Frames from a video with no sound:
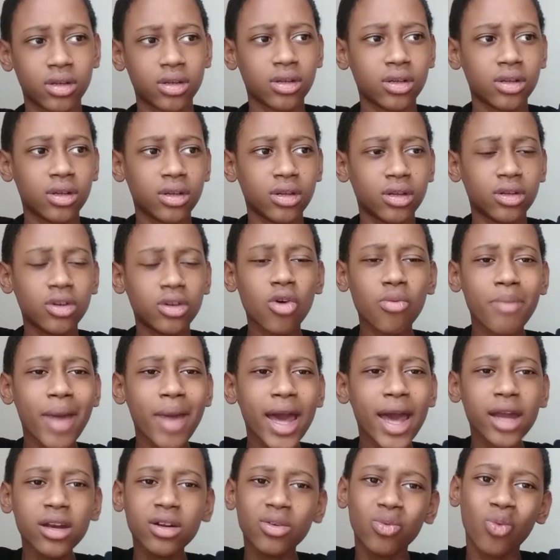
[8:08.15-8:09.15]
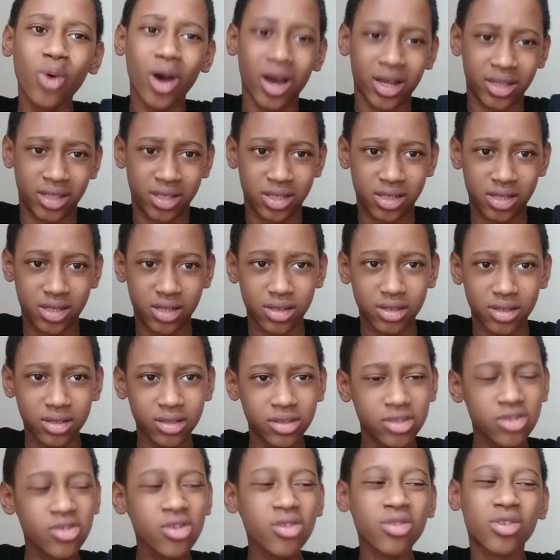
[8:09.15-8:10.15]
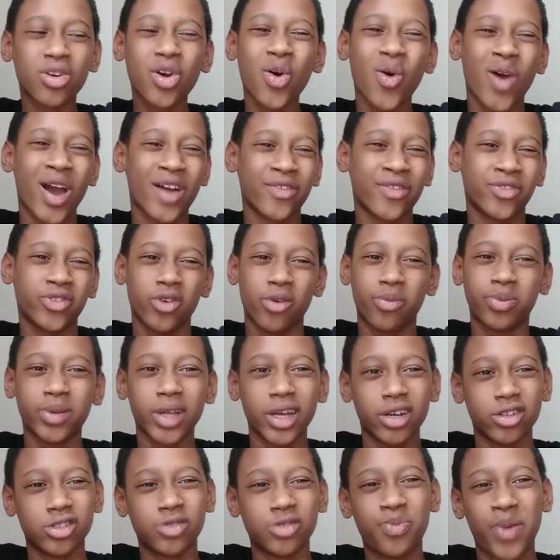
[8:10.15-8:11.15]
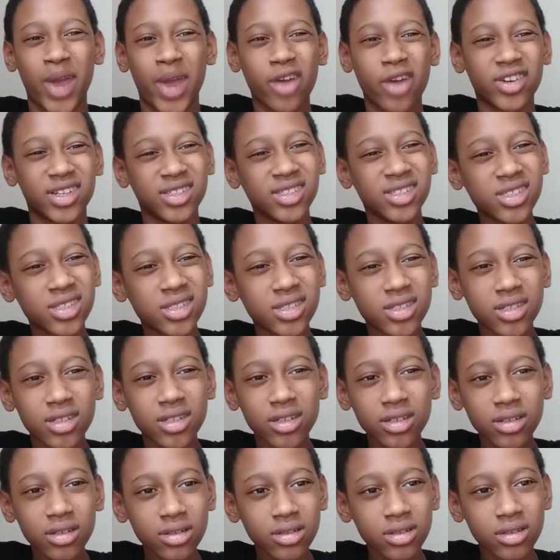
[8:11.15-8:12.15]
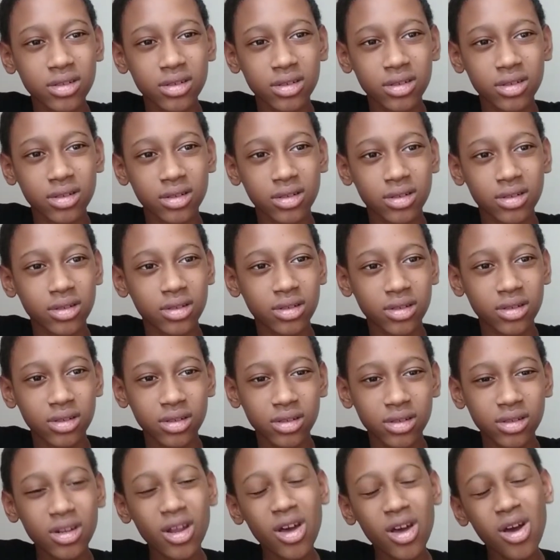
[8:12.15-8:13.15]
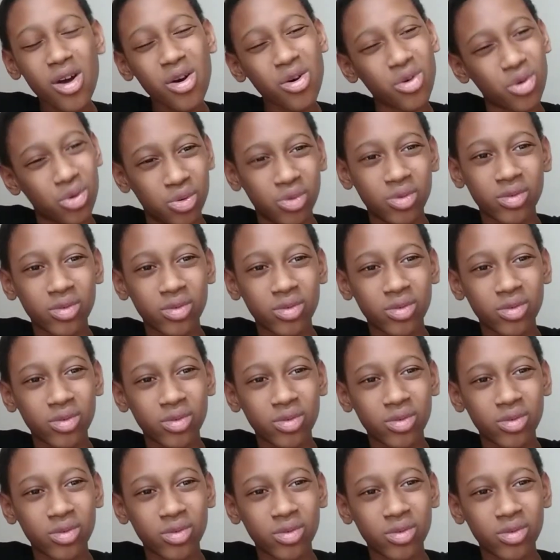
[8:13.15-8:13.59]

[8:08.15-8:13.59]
No matter what, you don't go after a player's parents. No.